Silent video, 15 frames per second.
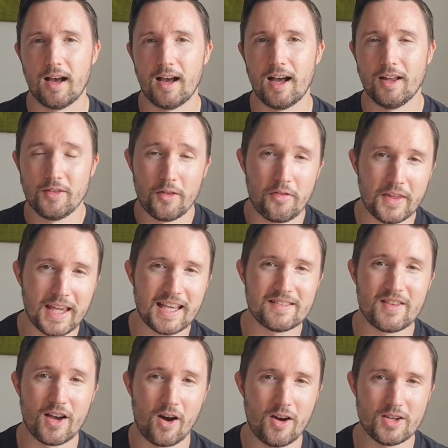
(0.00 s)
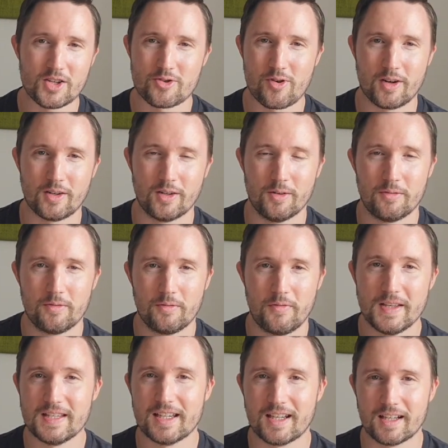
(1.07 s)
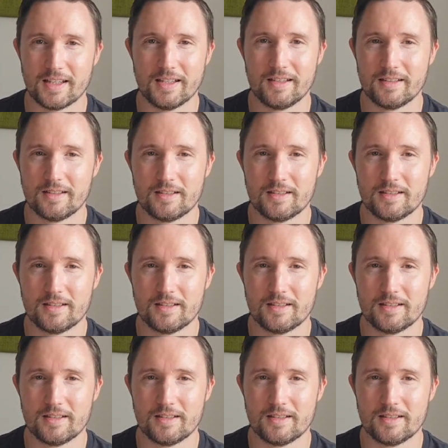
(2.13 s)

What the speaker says: And the thing is, they are strong enough physically.